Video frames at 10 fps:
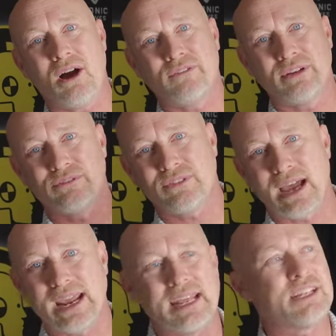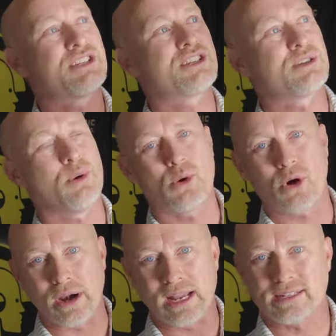off in flight and
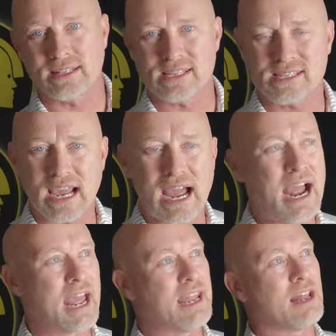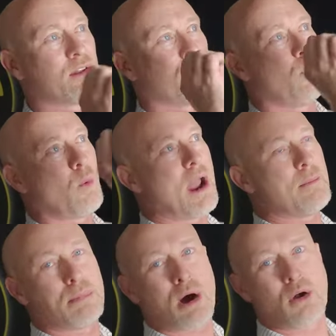soar into the sky and that little
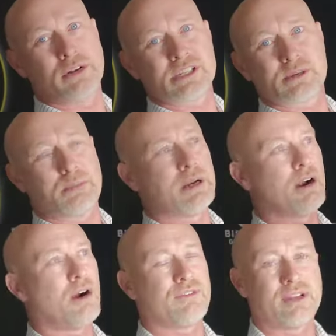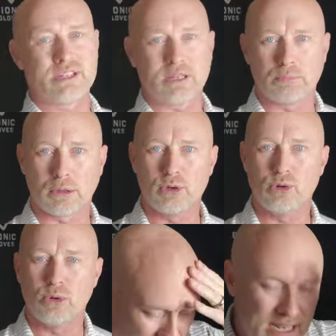white ball disappear off into the
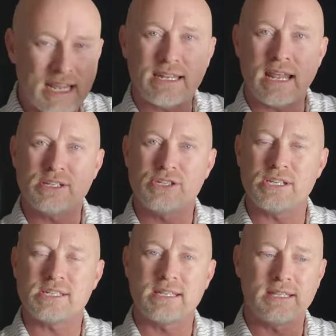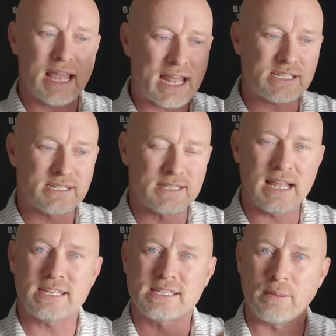blue it, it's just that's
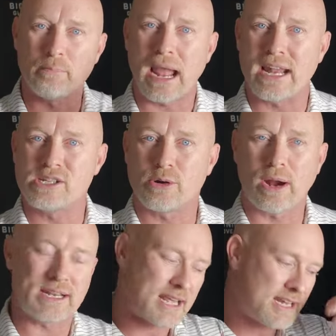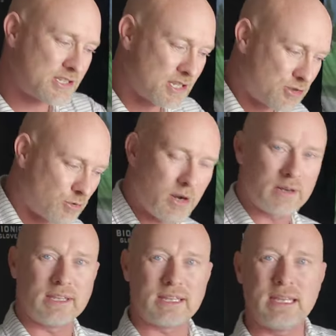that's the magic right that's the
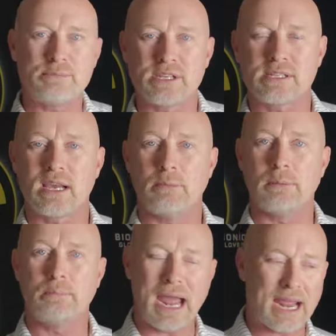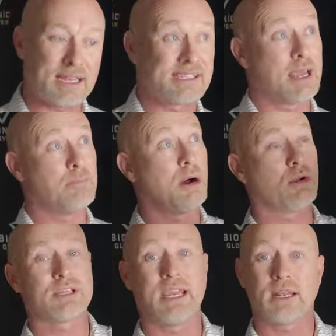drug that keeps us coming back is that
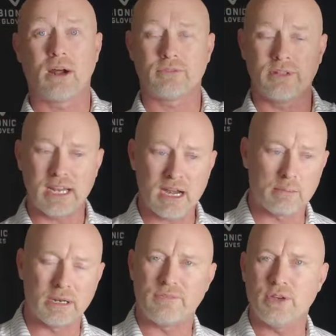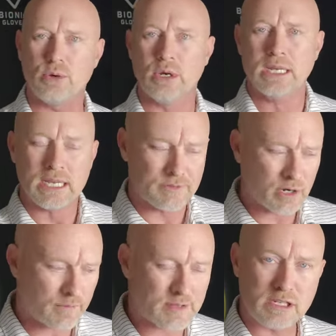ball taking off in the air but if you if you
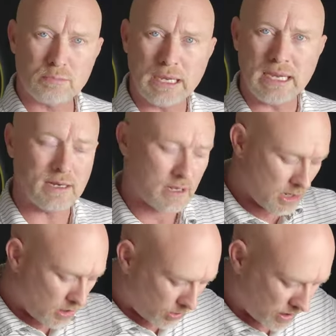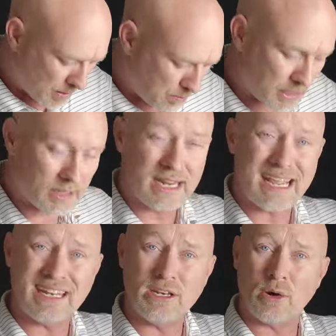don't have the speed or the
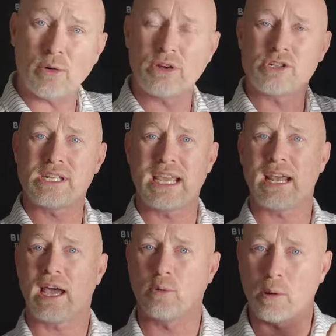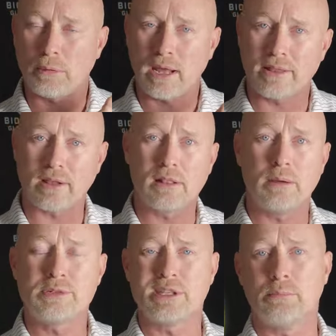ability and you don't understand how to apply the
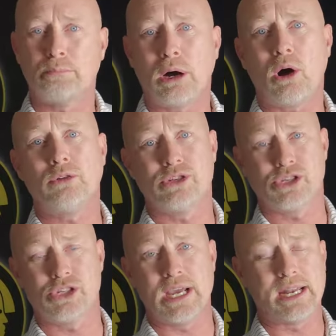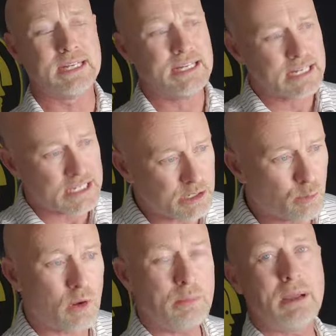club to the ball just yet you
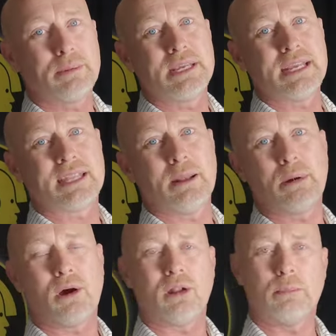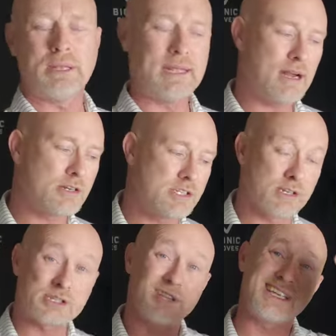want to be able to get that ball up in the air
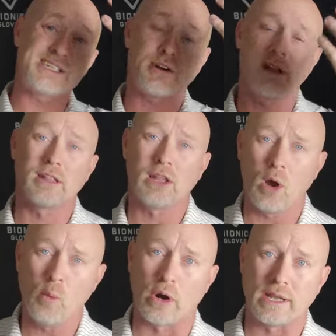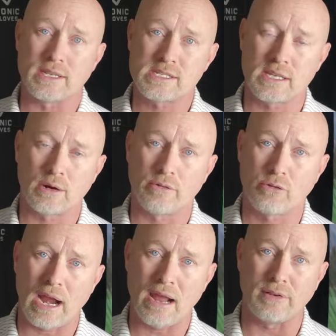still so they started lowering the center of
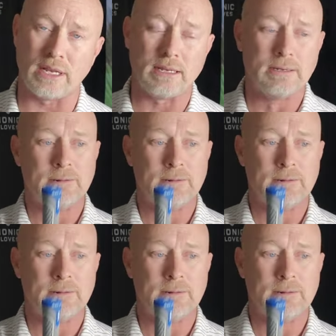gravity